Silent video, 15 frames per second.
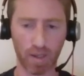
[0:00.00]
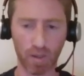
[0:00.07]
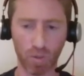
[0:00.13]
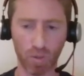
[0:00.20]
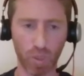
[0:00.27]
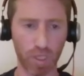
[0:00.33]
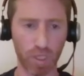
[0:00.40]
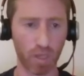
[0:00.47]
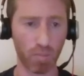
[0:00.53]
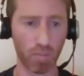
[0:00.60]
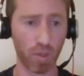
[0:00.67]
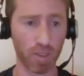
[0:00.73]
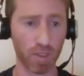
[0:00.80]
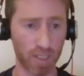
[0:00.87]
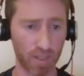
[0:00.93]
with the
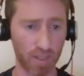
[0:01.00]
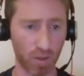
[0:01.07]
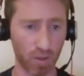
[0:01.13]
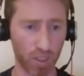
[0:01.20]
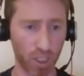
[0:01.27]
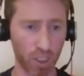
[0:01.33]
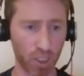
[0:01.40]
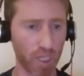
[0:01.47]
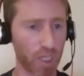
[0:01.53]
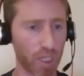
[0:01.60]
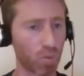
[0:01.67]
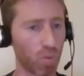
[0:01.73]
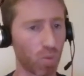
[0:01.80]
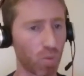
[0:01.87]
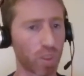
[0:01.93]
positive condition,
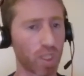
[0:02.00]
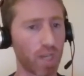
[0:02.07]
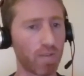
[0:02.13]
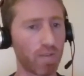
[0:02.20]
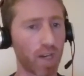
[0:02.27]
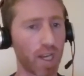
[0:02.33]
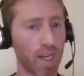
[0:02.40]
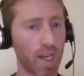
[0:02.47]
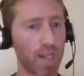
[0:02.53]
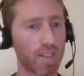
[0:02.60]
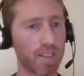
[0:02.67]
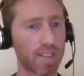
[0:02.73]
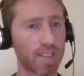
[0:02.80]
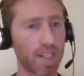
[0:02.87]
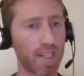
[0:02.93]
and whatever I
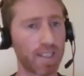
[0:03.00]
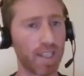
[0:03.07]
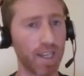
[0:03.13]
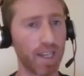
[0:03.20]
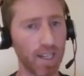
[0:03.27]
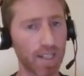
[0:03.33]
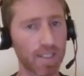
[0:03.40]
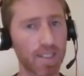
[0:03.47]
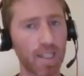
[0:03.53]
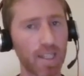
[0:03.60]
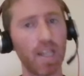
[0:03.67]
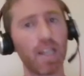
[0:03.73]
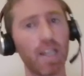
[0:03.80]
had inside the else